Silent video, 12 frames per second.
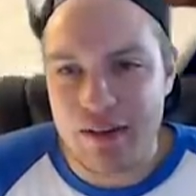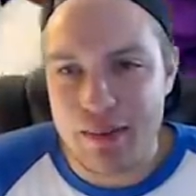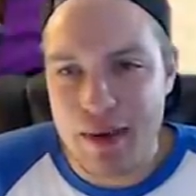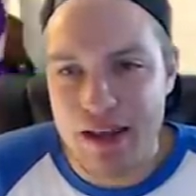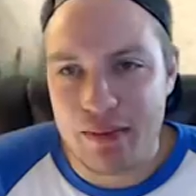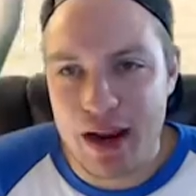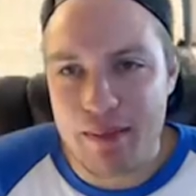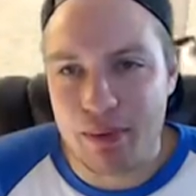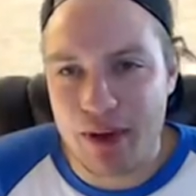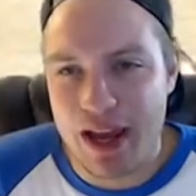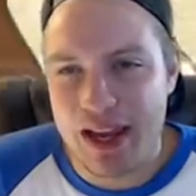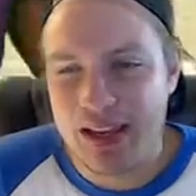We made the right
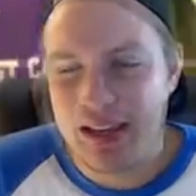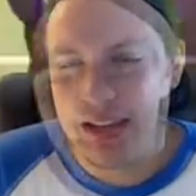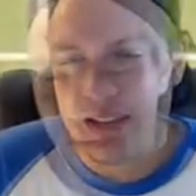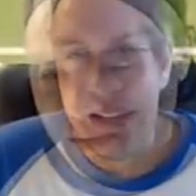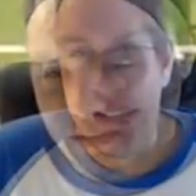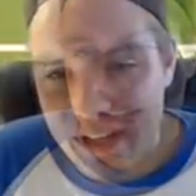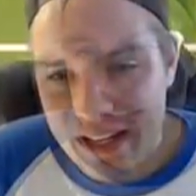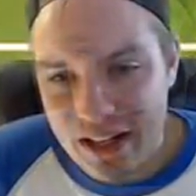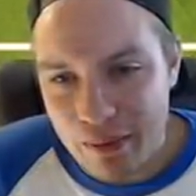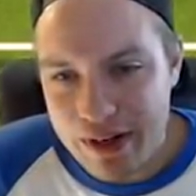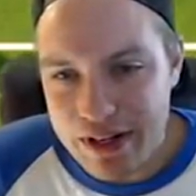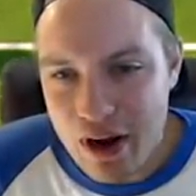play. 14.
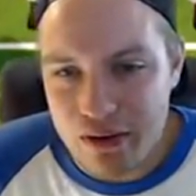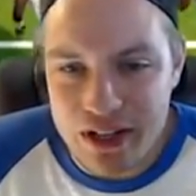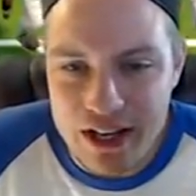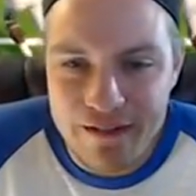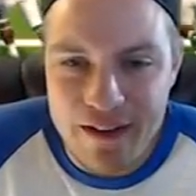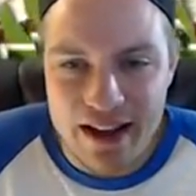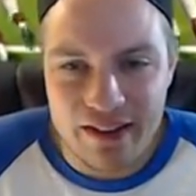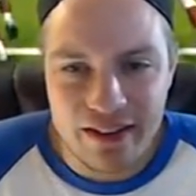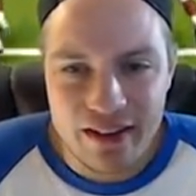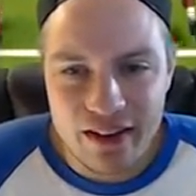Here we go, defense.